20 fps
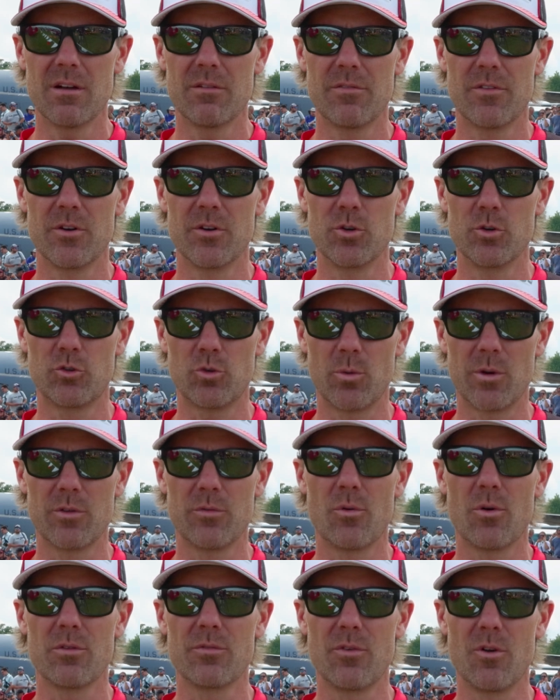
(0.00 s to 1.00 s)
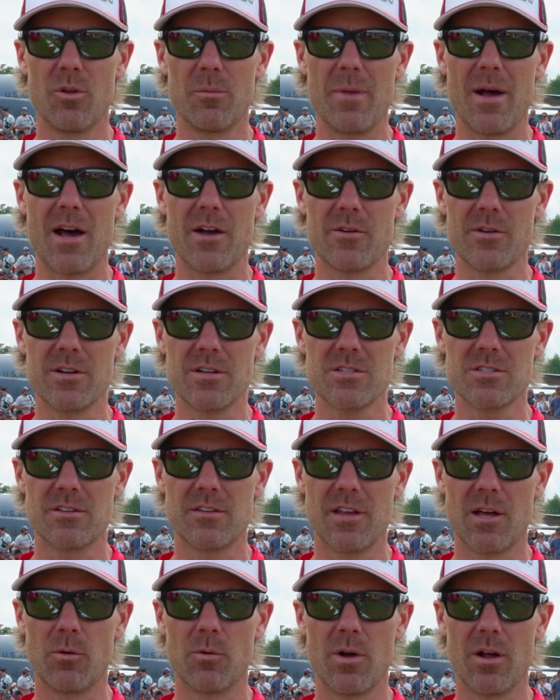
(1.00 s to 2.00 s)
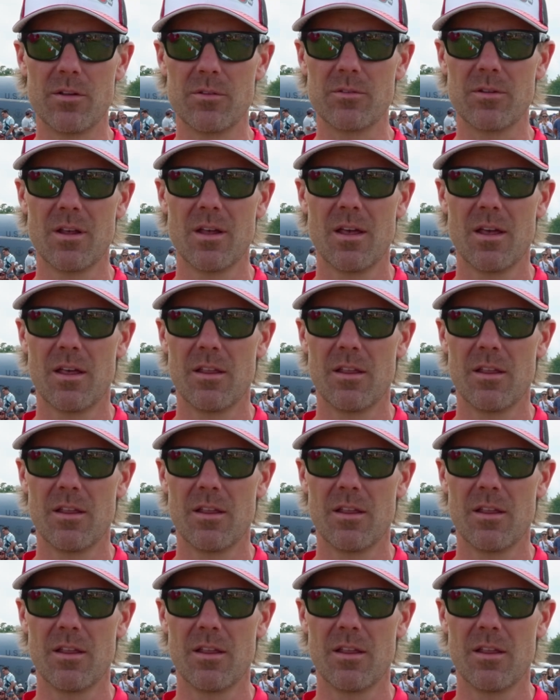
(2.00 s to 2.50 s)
of their new 24-volt batteries that run